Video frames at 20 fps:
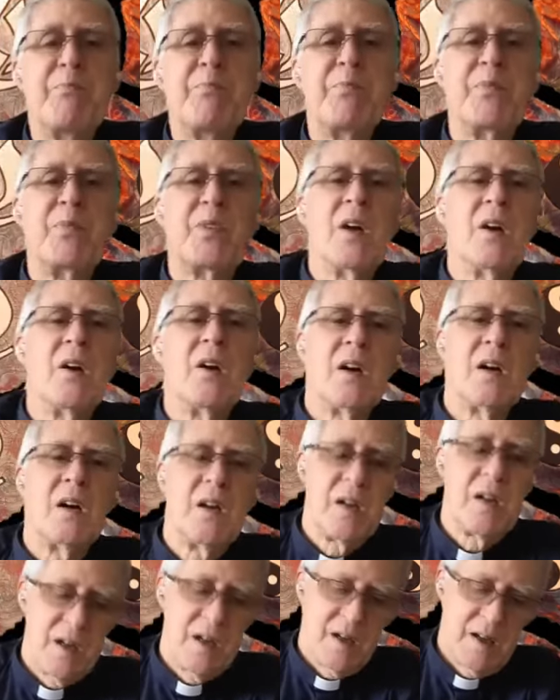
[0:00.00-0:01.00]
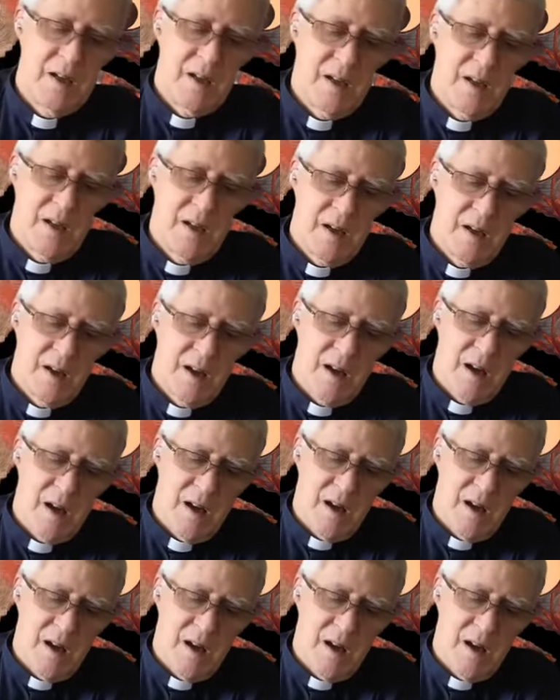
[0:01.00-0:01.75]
(silence)